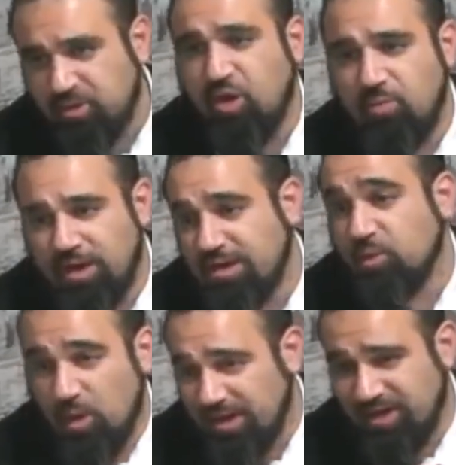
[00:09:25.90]
Throw money.
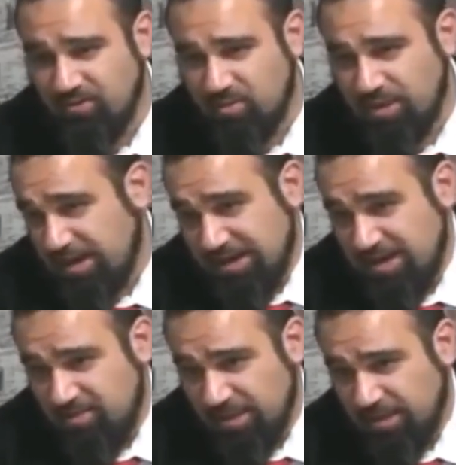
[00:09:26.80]
They want to give me money. I
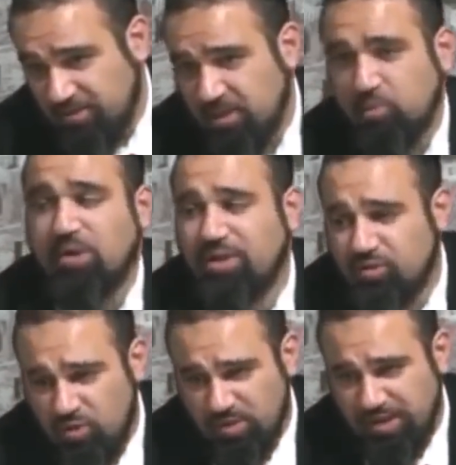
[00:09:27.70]
didn't need money, but they want
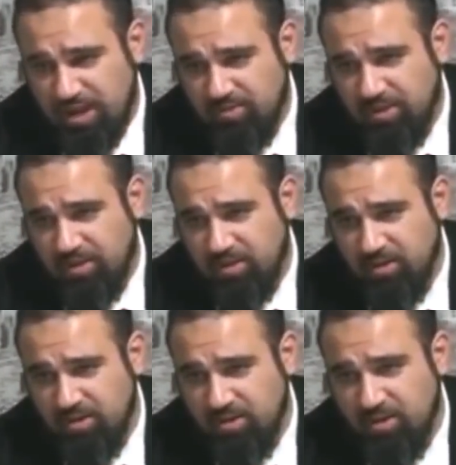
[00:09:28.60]
to throw money at me.
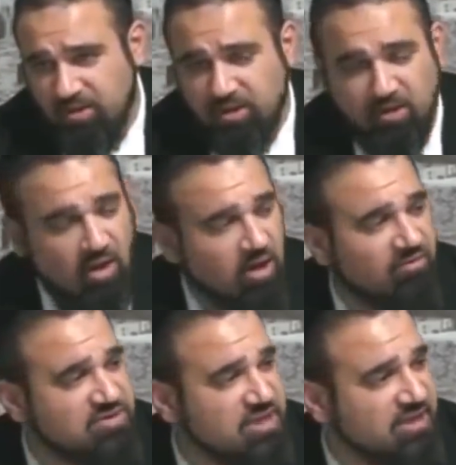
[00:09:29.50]
All
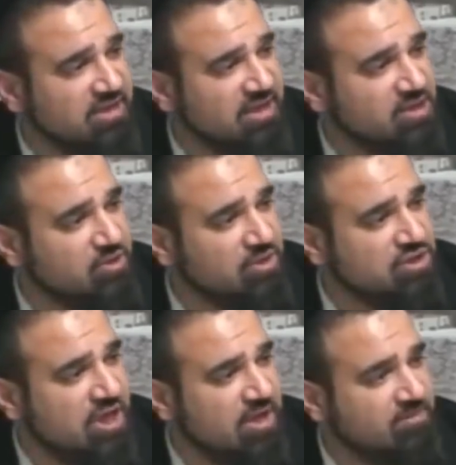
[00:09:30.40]
of a sudden, get into a
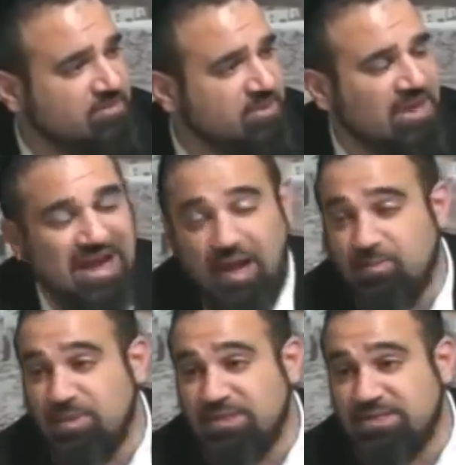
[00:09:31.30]
jam.
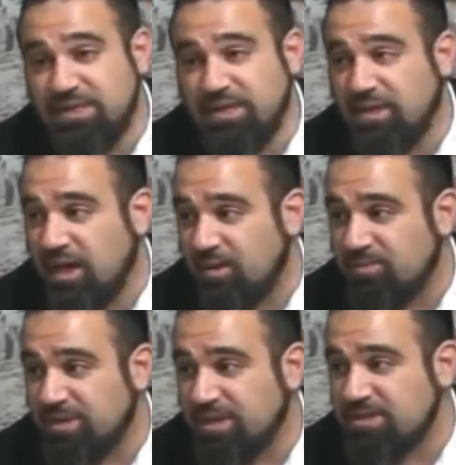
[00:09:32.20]
I'm busy.
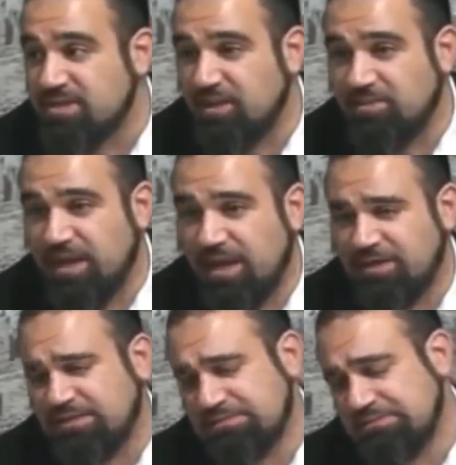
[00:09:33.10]
I'm this. I'm
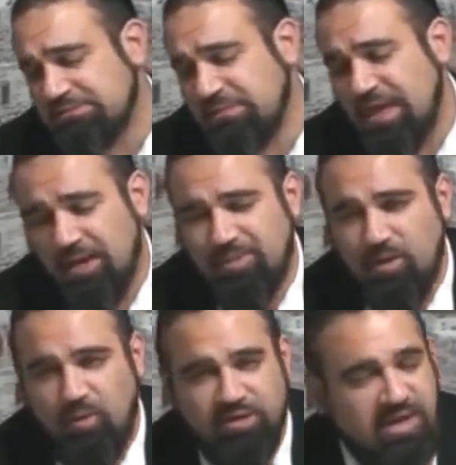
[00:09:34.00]
that. I'm
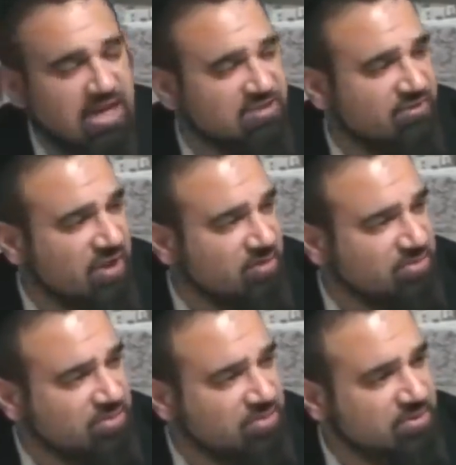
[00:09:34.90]
not one to ask for
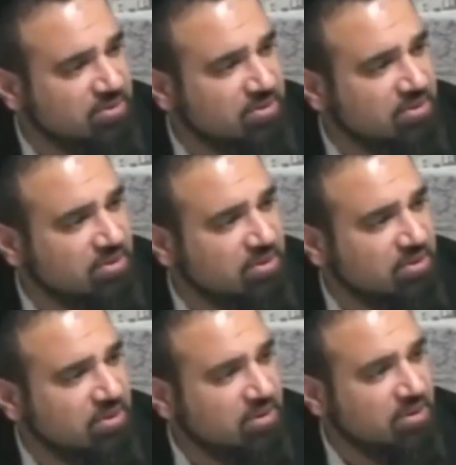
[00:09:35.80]
help.
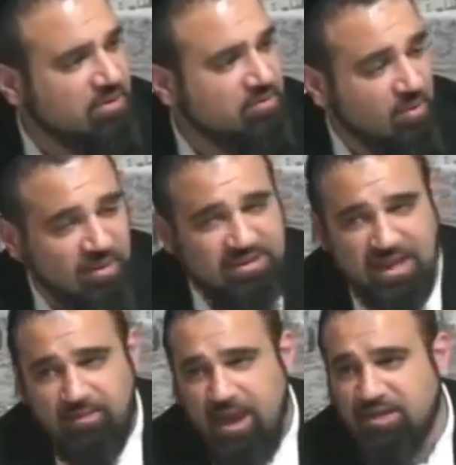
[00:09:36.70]
But one
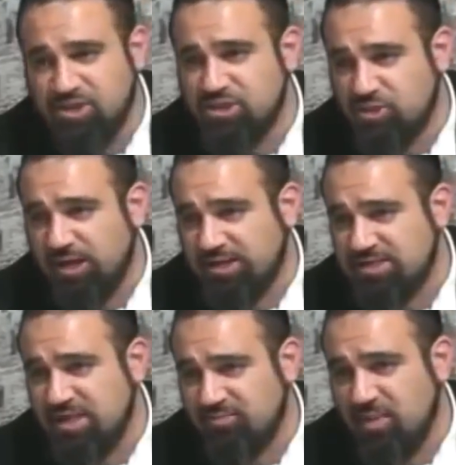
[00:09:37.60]
time, I actually tried
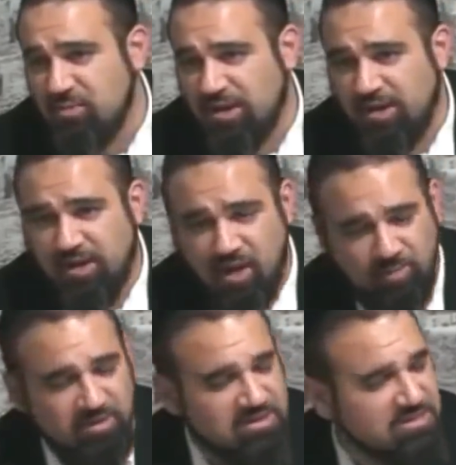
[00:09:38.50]
to see if maybe I could get
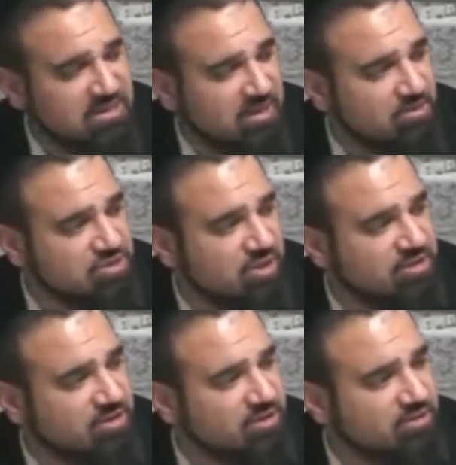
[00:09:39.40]
help on this thing I was
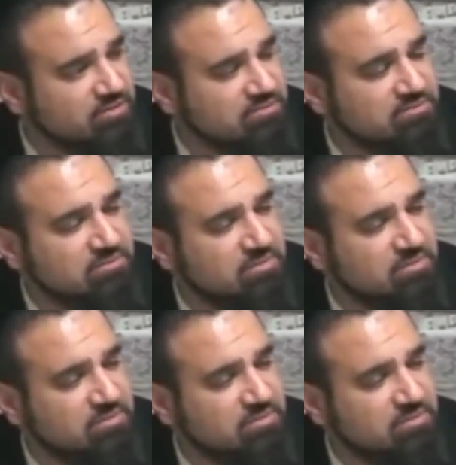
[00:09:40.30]
trying to do.